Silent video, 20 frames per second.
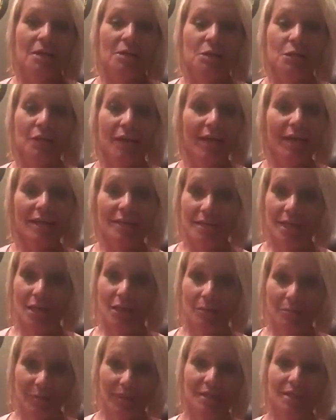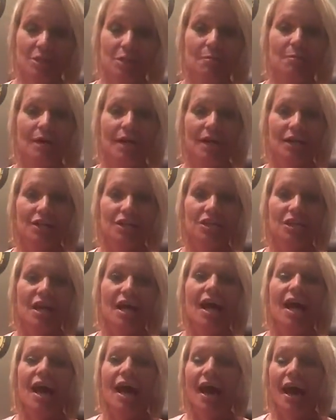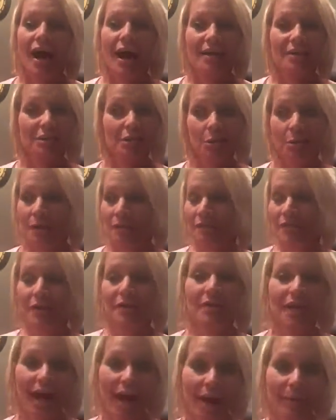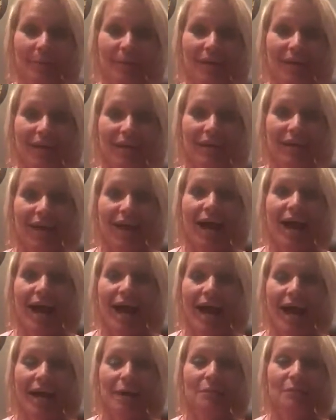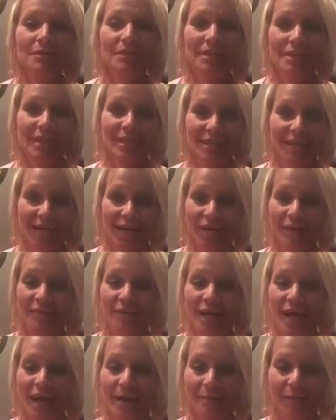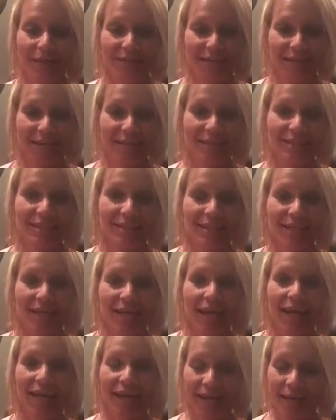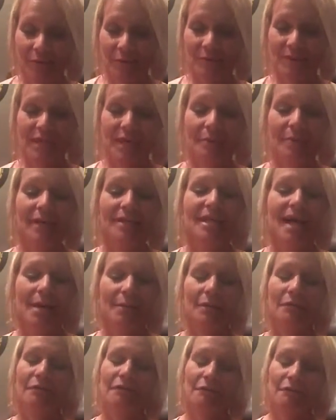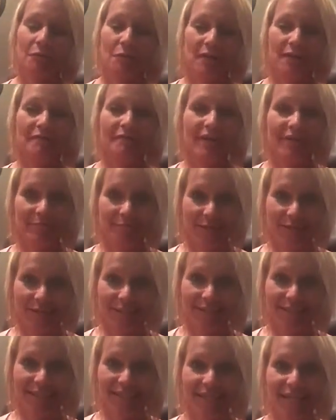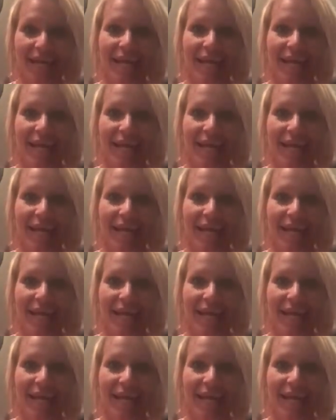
So that has helped me so much. So if they're napping, I will sit down at my desk and I will set my timer for 45 minutes.